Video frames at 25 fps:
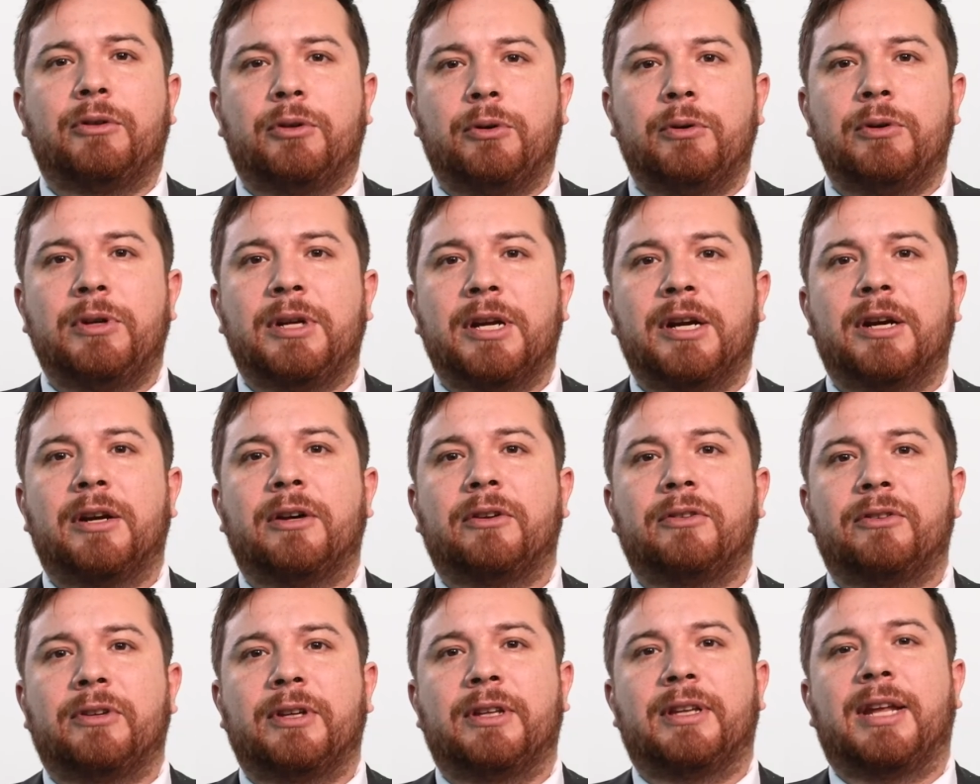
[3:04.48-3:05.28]
two
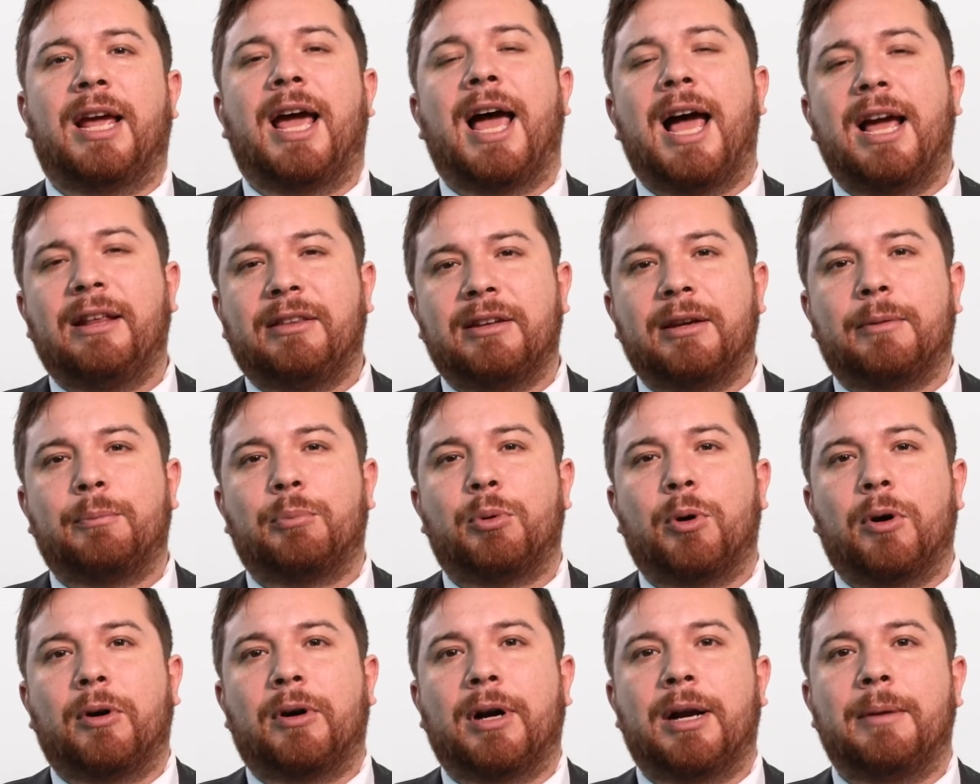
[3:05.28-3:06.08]
years in the high-tech
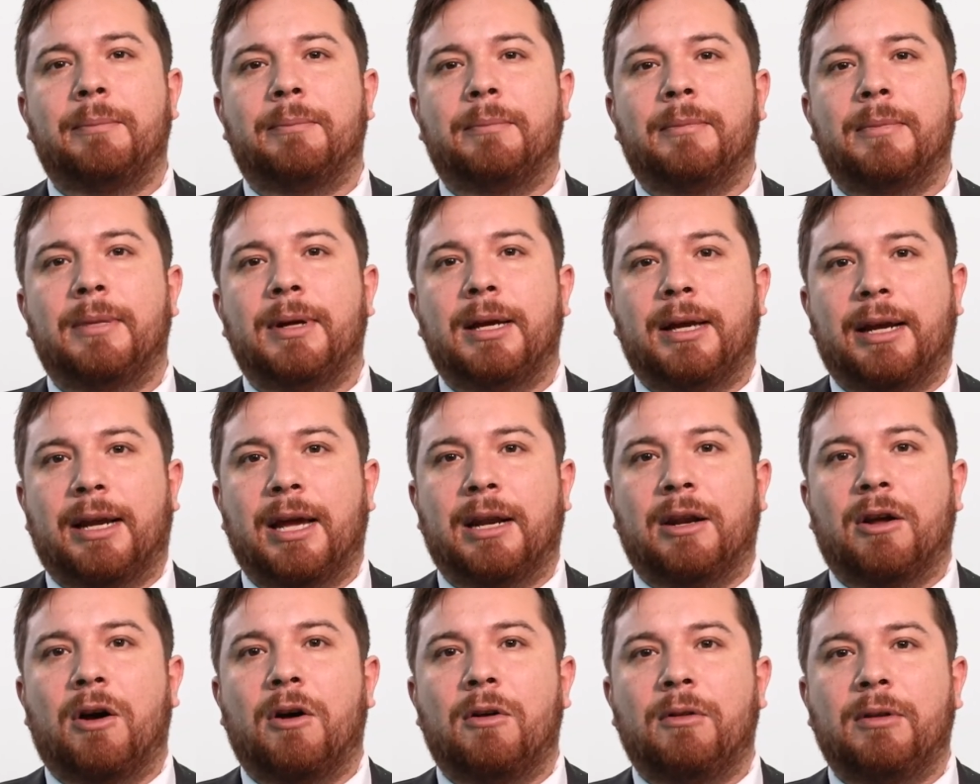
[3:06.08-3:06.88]
program, I
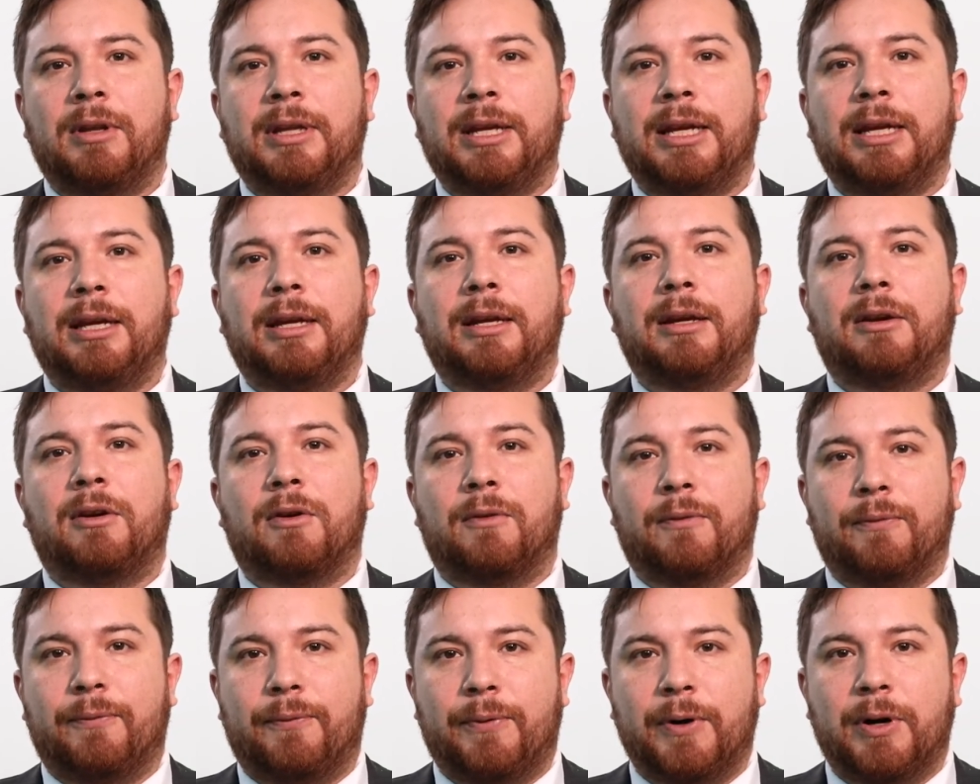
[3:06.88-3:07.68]
can only
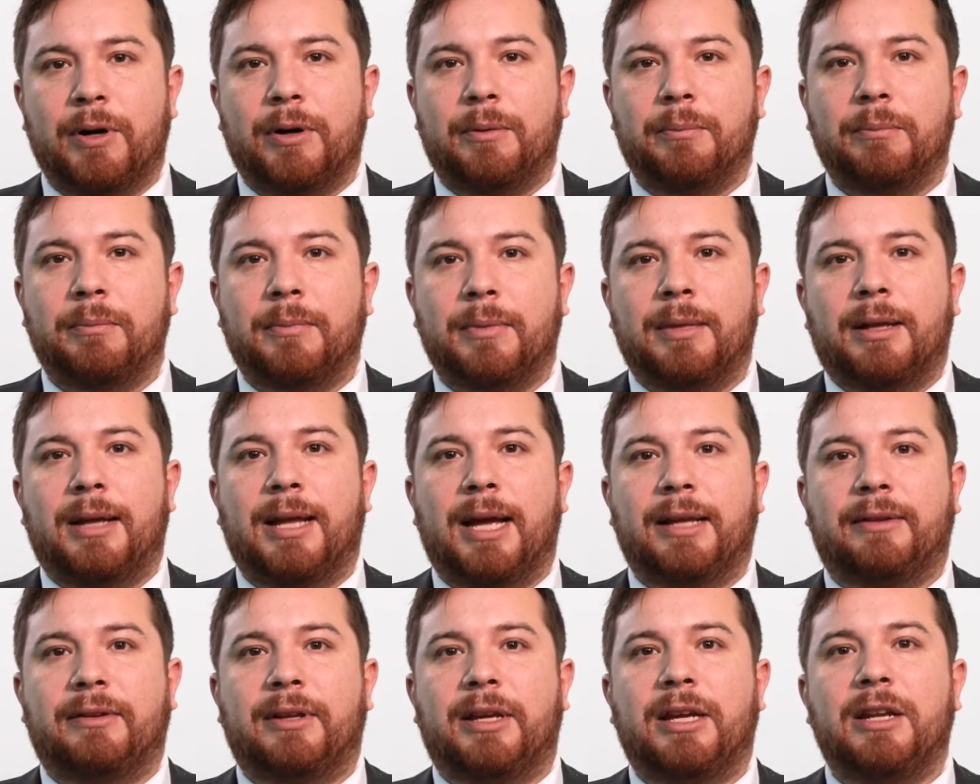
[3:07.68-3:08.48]
confirm
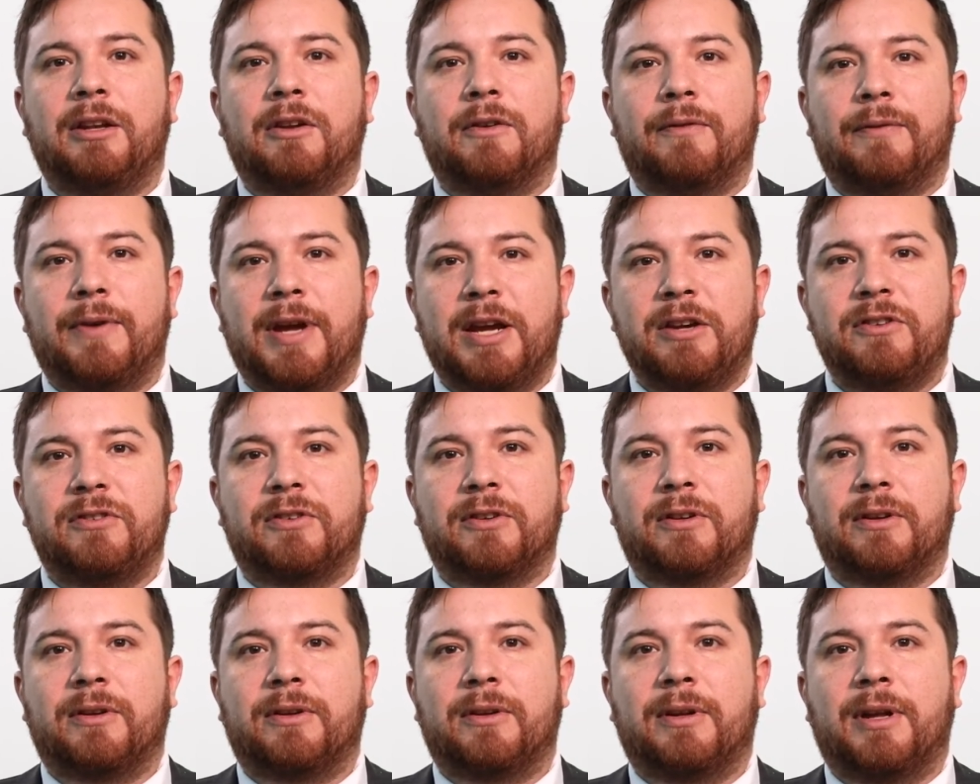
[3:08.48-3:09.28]
that
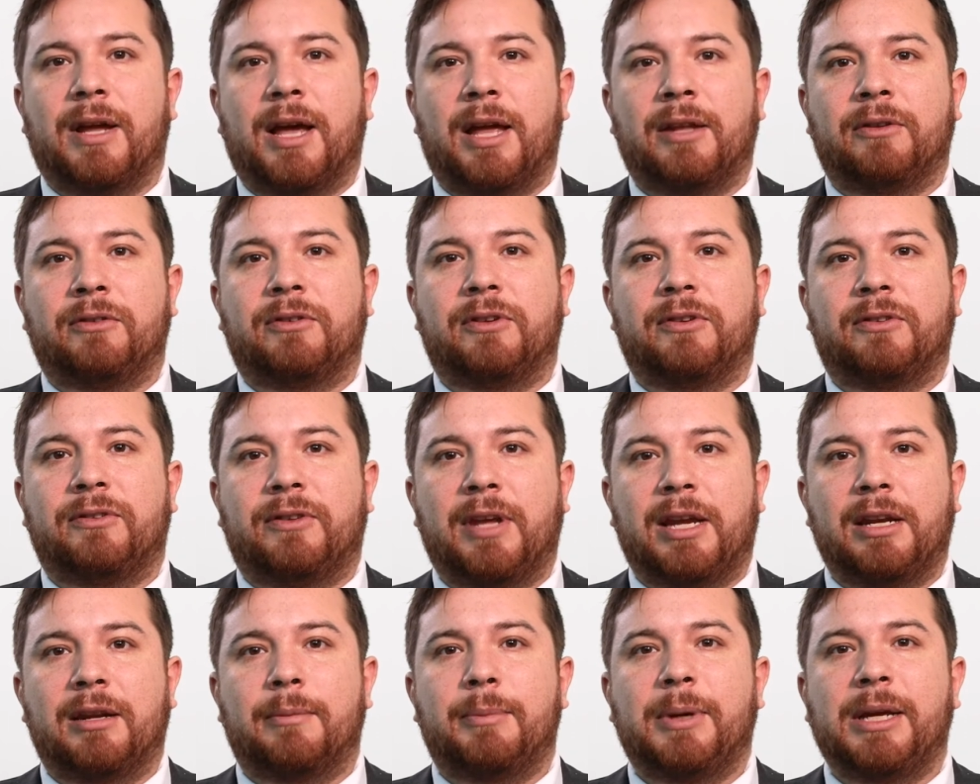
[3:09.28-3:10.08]
innovation and
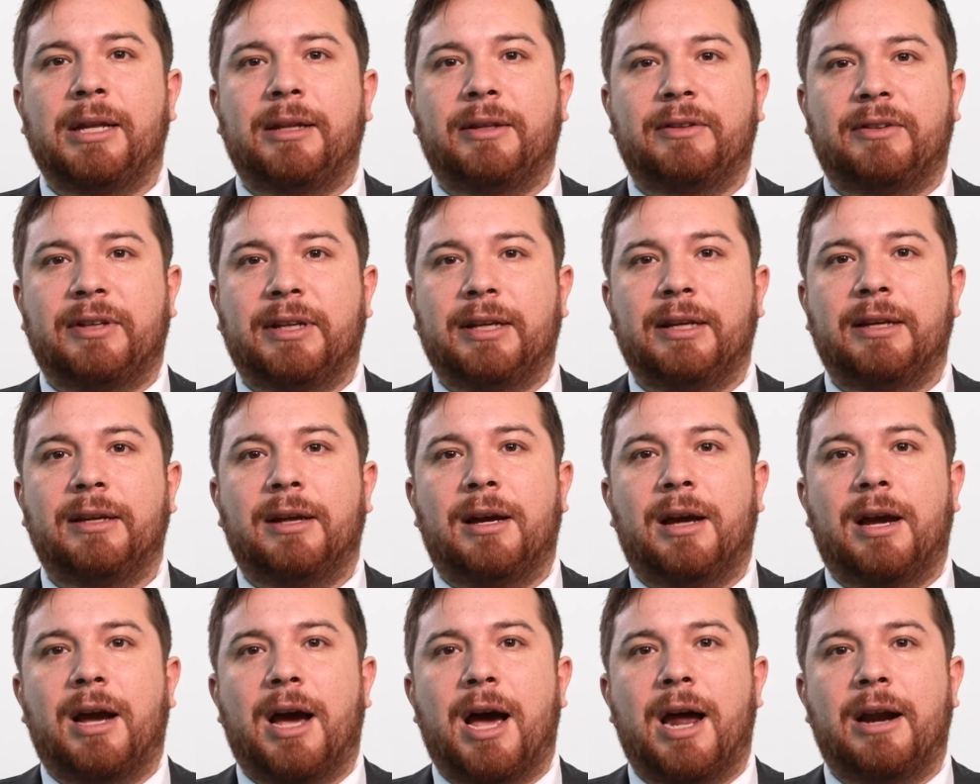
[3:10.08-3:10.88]
sustainability
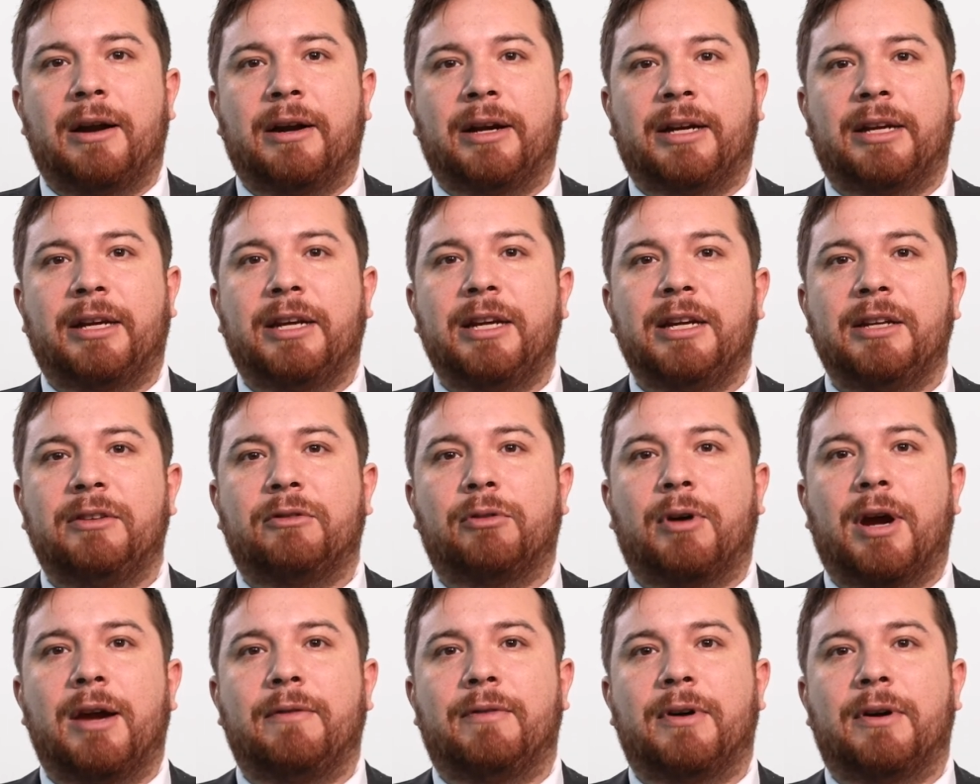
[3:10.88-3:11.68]
are a key
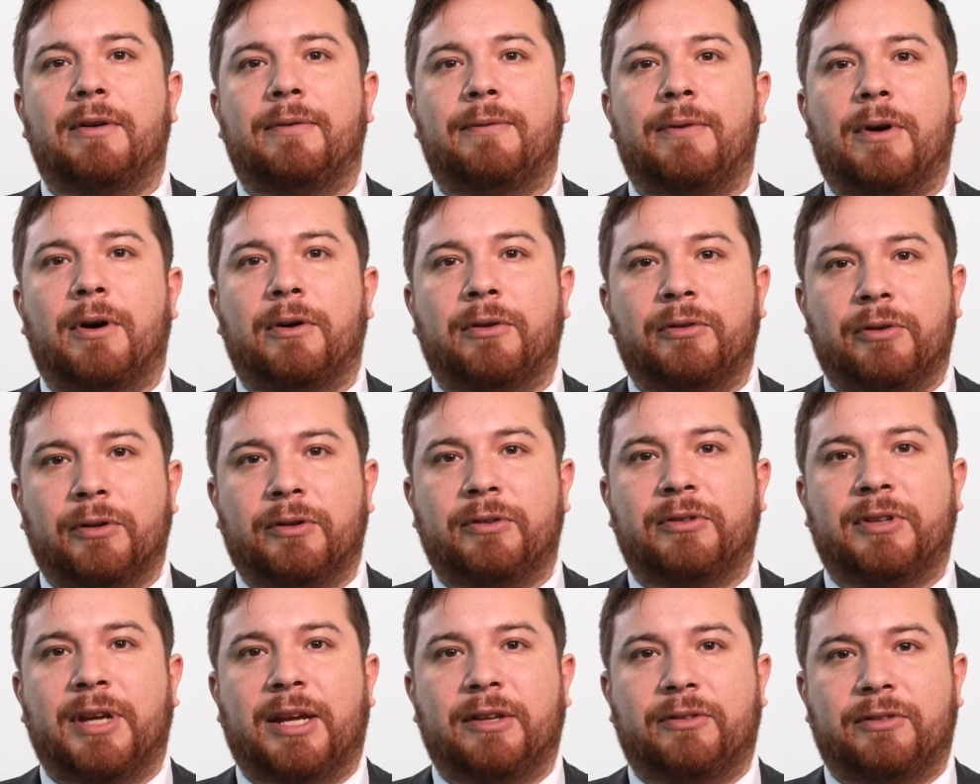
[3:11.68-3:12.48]
driver for
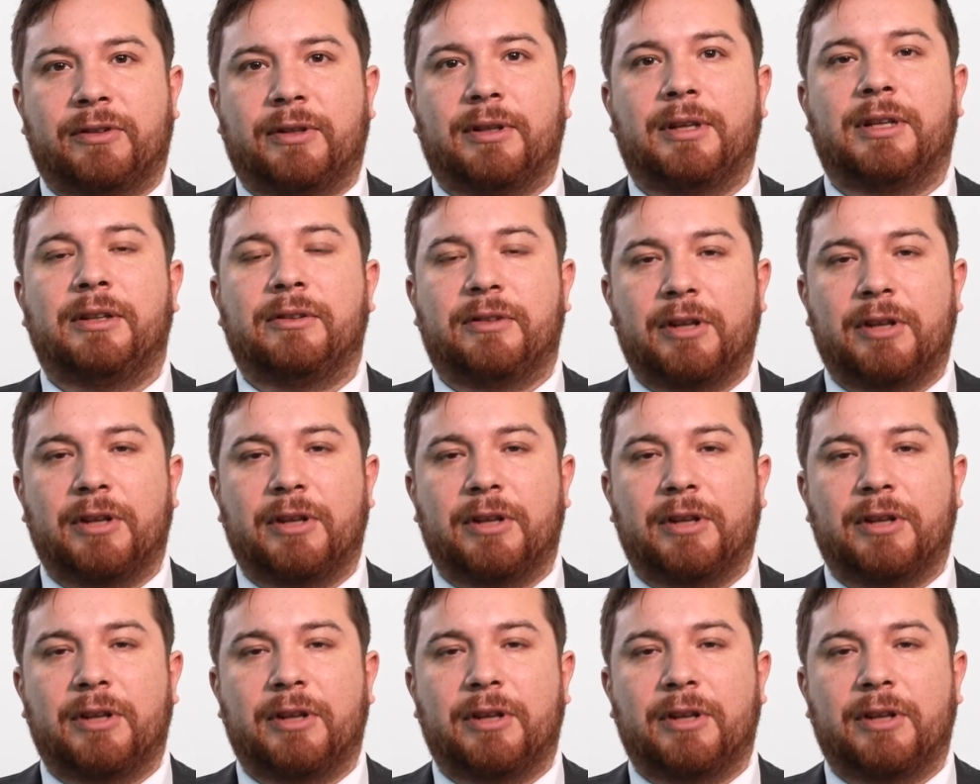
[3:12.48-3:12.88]
success in